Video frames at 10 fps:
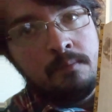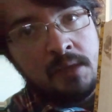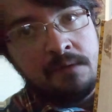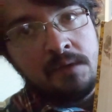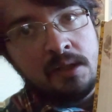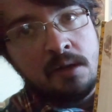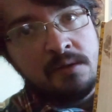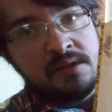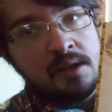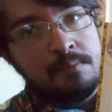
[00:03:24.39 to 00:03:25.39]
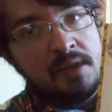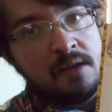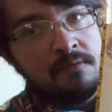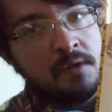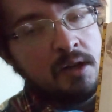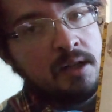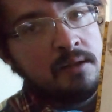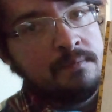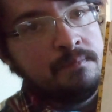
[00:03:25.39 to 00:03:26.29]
if it goes up that far.